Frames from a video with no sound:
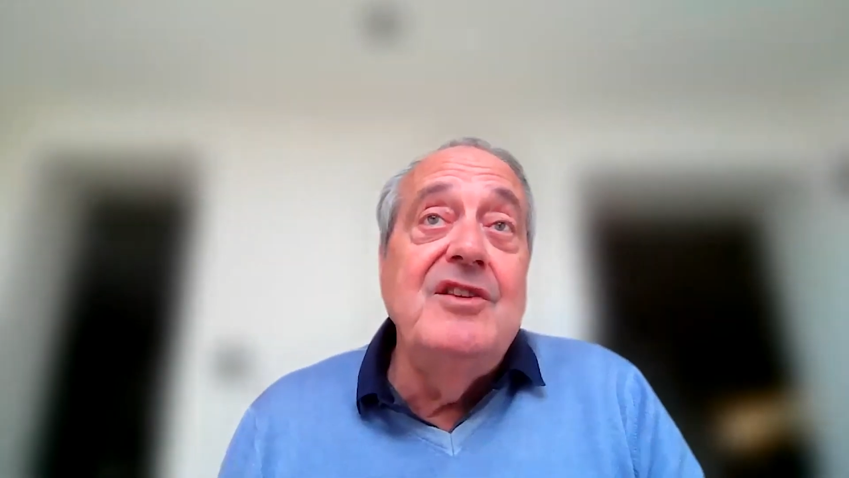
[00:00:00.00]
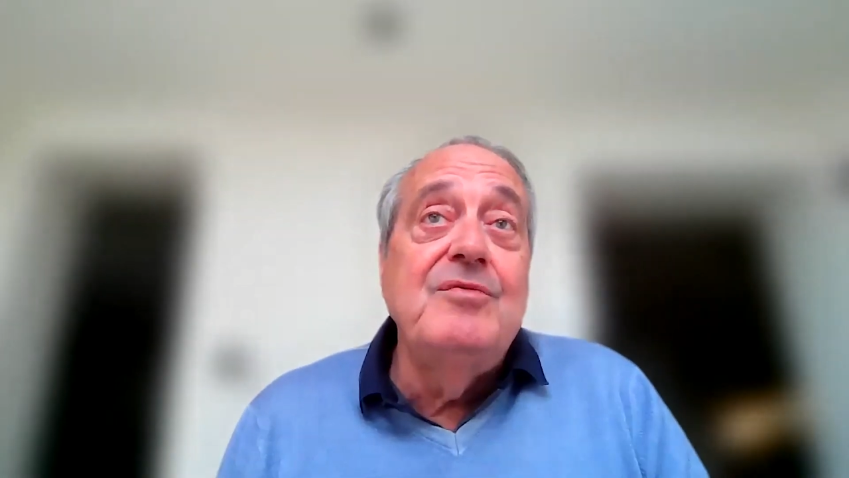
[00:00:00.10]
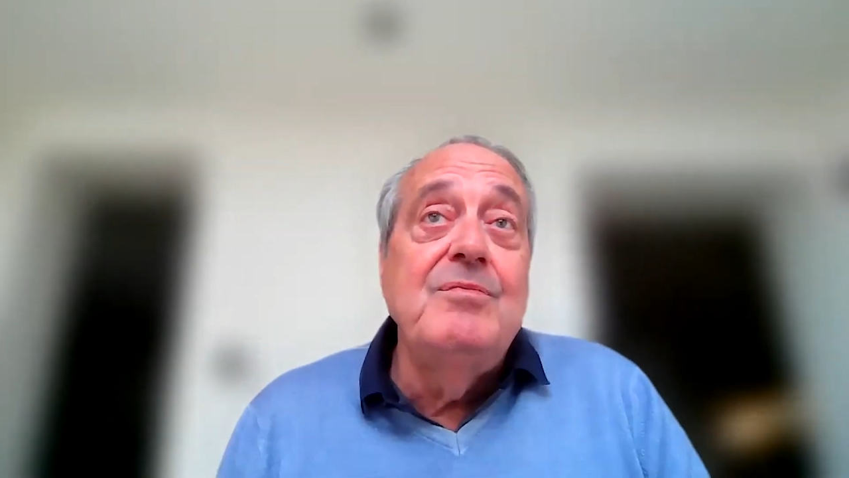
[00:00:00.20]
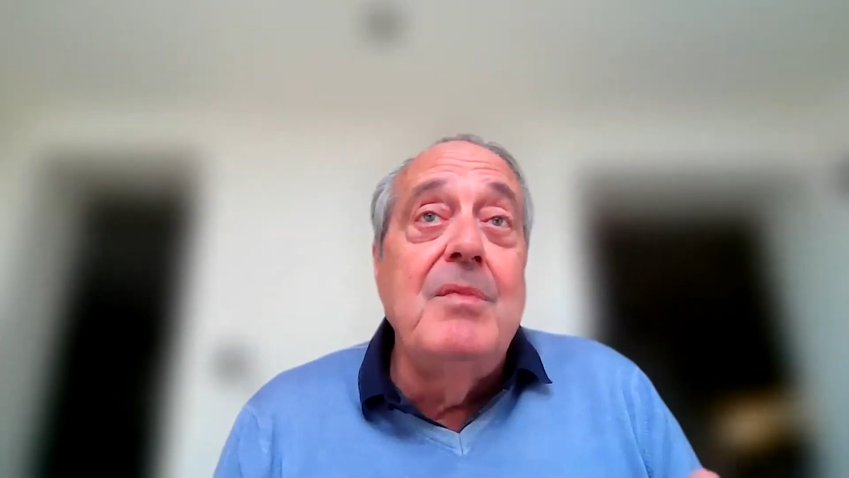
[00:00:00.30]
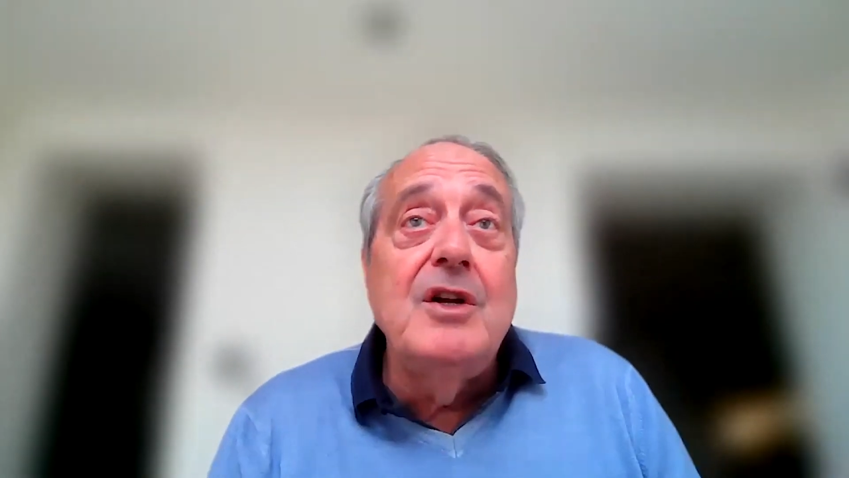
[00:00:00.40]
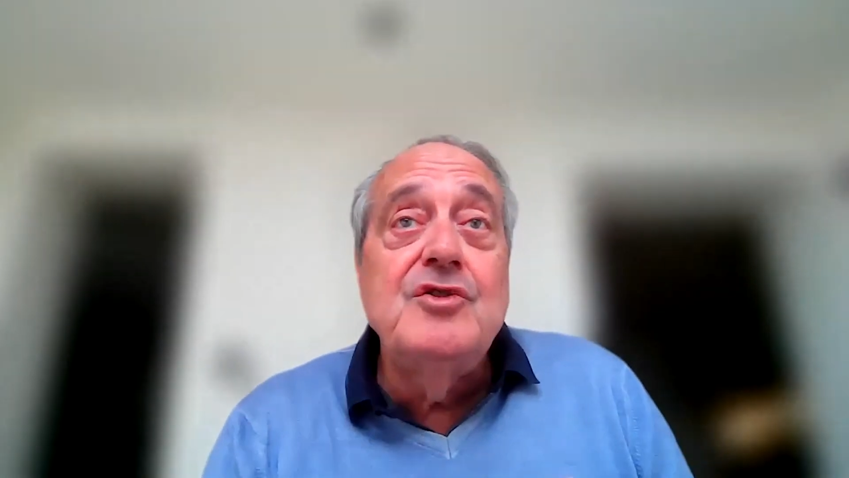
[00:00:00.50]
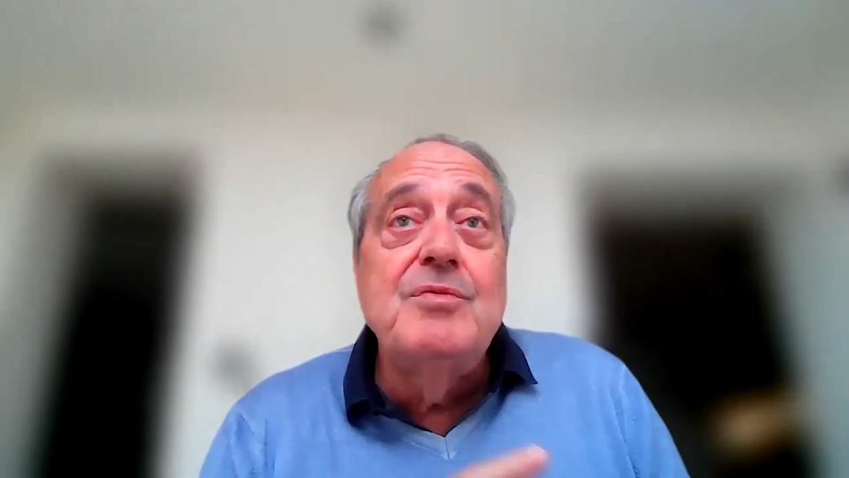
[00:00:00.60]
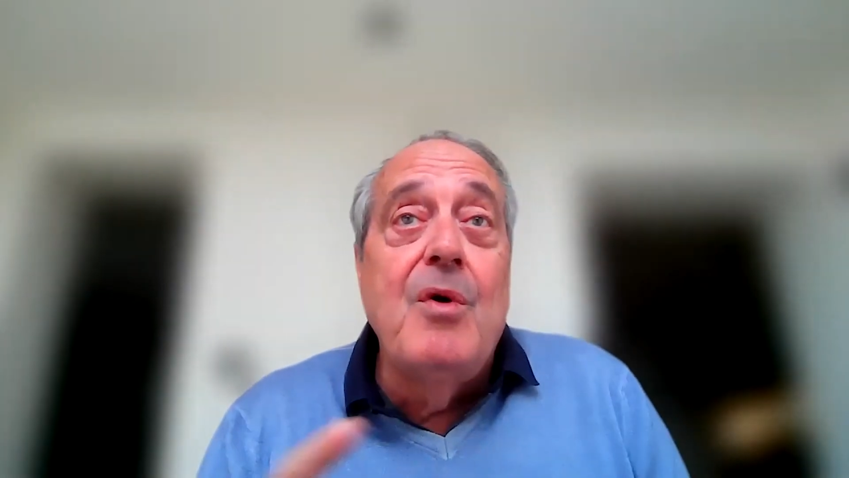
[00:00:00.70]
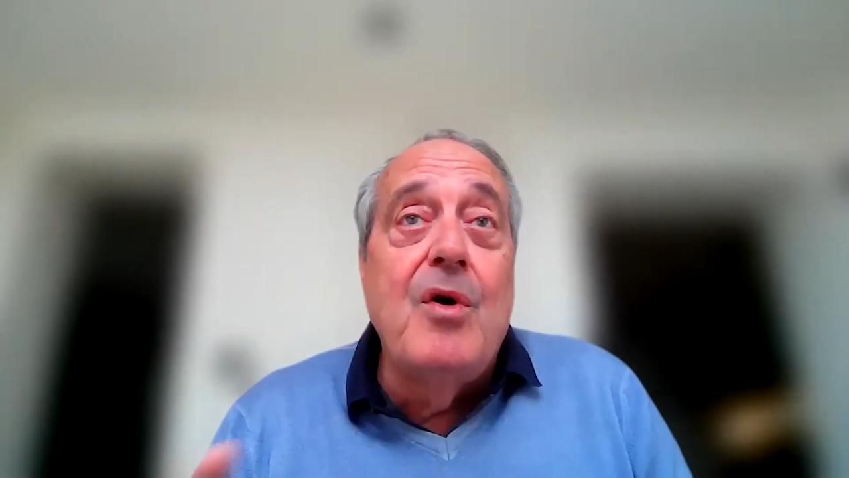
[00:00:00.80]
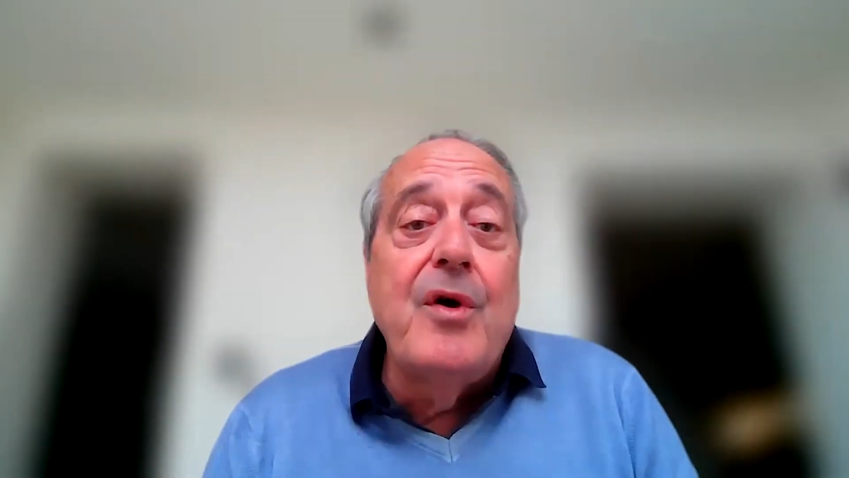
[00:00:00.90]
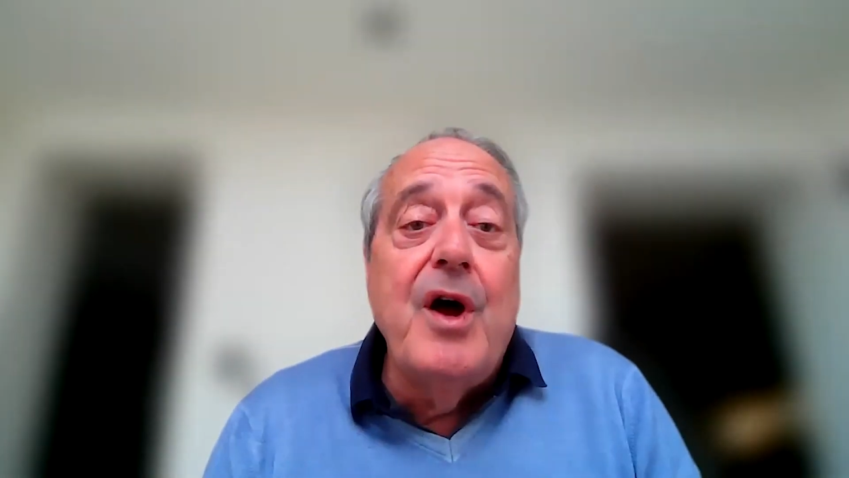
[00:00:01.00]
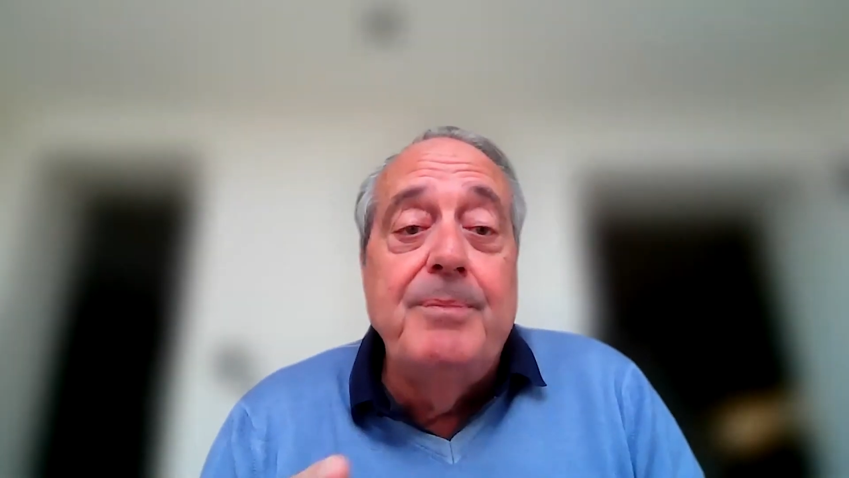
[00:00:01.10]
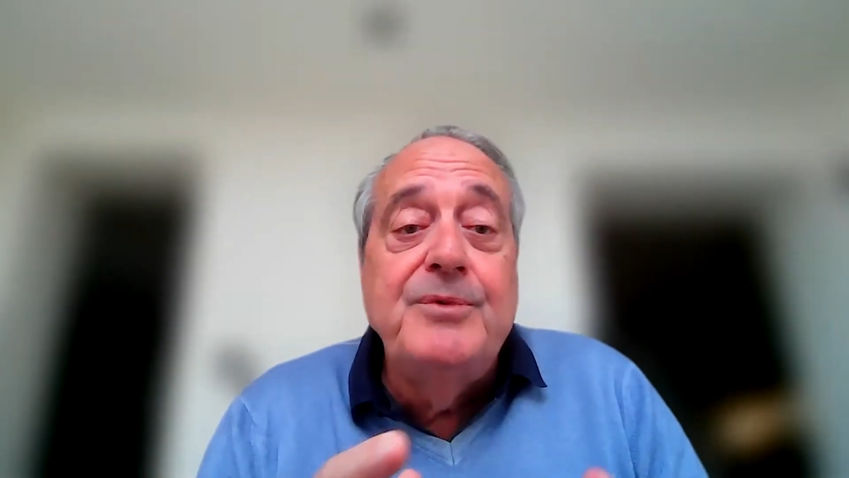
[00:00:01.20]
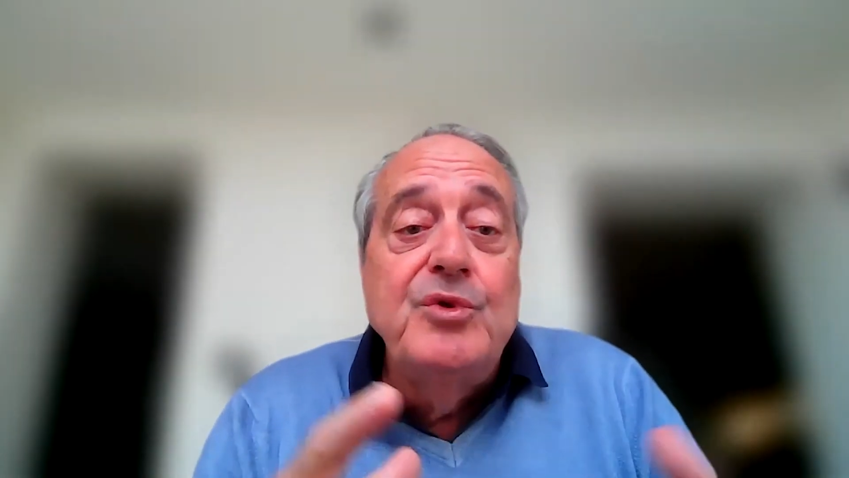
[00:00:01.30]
is much more up